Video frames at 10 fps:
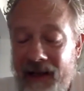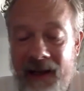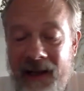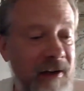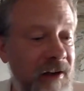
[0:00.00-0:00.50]

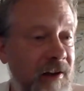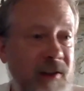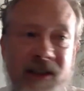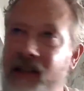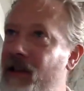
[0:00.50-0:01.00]
And
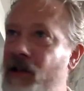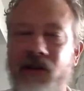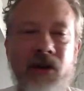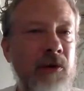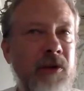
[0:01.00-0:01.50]
just
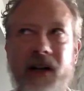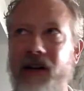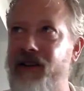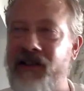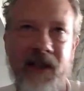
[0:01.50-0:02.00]
in 2
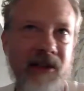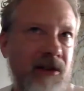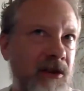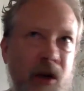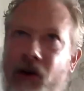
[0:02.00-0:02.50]
years, it's
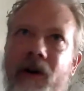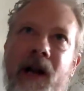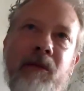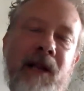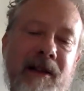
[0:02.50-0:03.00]
just turned
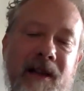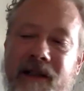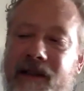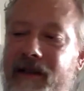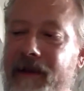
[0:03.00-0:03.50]
around like
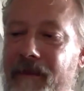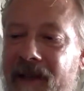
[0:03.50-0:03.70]
this.